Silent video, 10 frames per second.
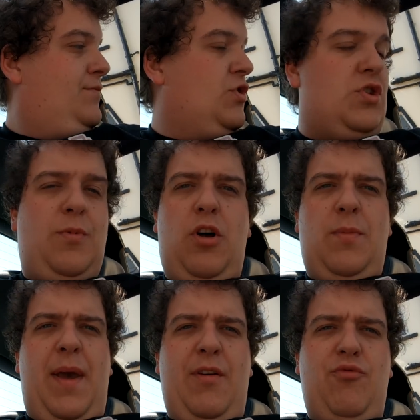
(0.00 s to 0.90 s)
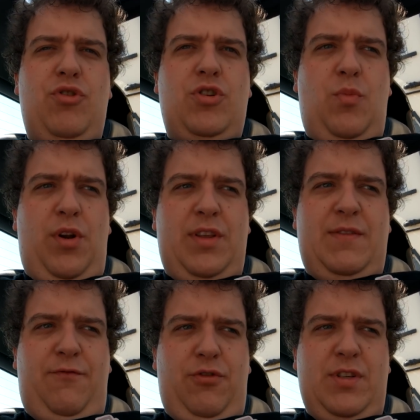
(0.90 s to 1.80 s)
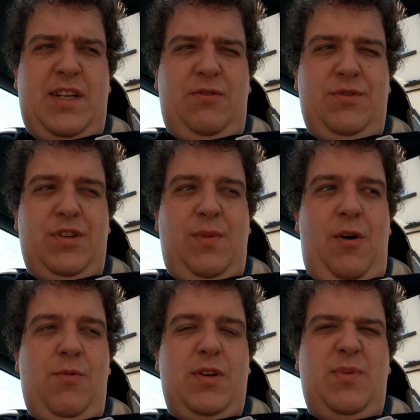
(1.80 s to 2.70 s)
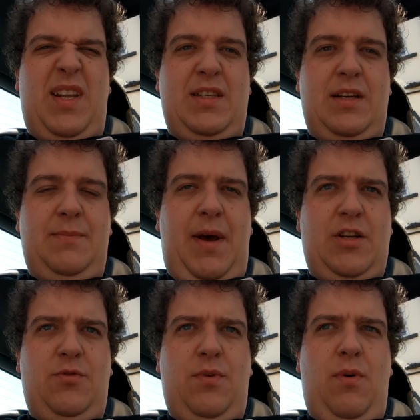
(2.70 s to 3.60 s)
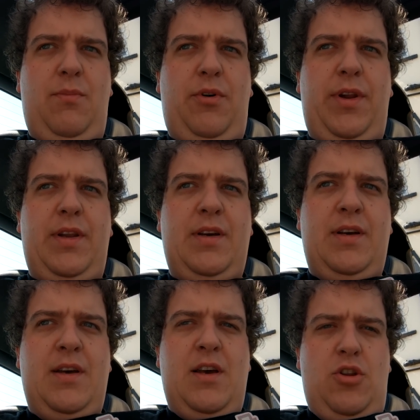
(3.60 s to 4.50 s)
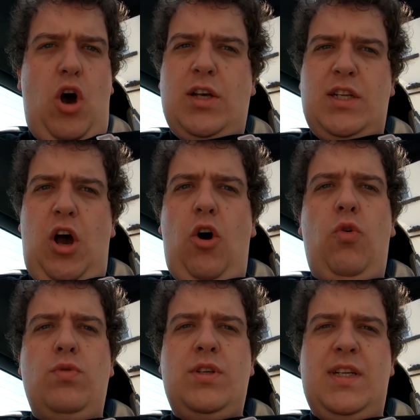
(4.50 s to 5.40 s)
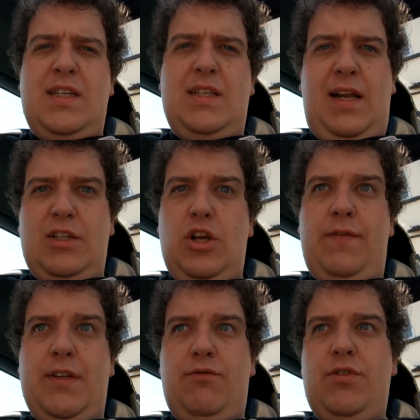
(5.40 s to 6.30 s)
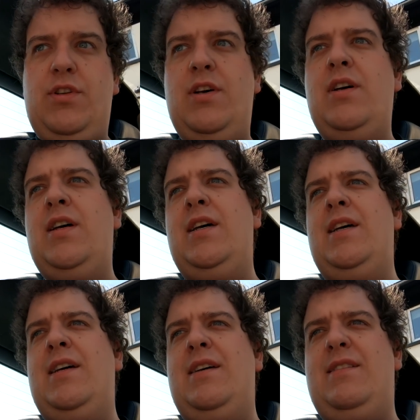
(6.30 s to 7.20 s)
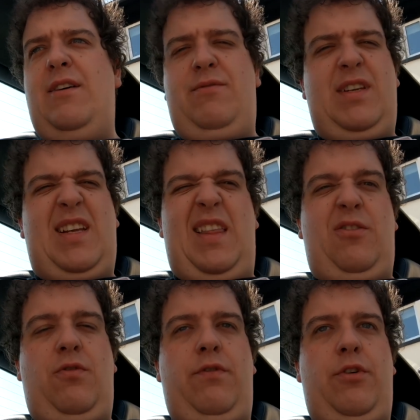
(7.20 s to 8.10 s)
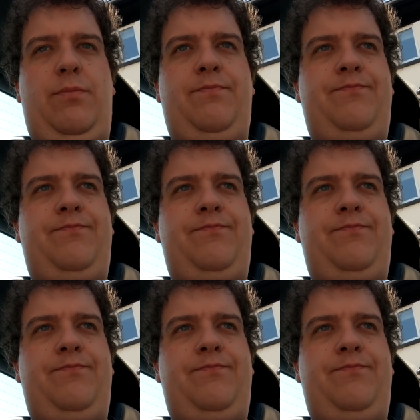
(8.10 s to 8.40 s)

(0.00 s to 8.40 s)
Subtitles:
Just spotted a bit of rust on one of the front sills as well, which we need to patch up at one point. Not as in a hole, just as in like surface rust. So need to get that covered up.